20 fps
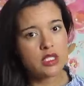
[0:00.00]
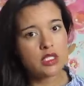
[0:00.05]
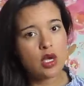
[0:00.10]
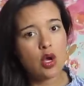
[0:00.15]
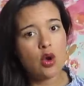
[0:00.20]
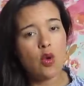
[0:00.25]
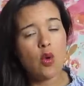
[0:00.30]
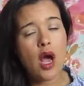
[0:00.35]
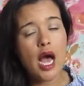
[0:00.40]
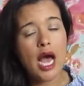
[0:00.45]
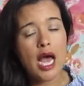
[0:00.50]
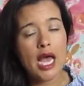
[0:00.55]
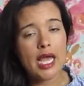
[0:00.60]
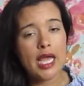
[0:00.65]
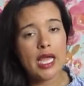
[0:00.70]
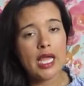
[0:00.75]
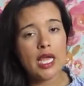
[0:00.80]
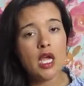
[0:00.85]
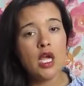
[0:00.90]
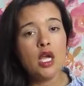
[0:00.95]
So
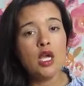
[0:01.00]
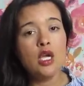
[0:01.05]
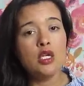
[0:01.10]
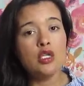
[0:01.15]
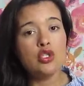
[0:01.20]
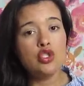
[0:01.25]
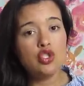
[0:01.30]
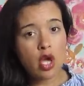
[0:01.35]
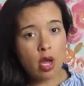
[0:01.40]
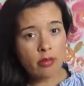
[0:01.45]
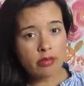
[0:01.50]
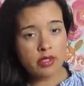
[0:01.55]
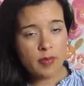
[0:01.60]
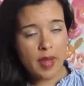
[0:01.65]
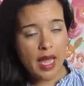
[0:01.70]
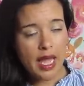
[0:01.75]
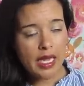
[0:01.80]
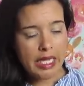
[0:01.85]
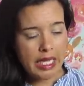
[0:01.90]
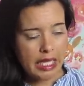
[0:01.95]
I jumped
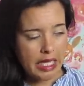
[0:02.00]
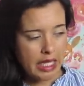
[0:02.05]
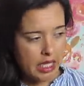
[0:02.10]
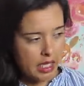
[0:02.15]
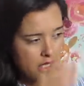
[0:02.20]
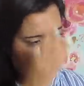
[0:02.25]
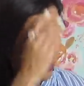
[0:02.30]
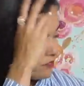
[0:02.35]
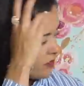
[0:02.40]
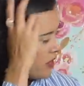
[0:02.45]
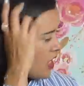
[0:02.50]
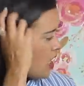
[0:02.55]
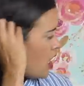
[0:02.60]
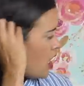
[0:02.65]
back in,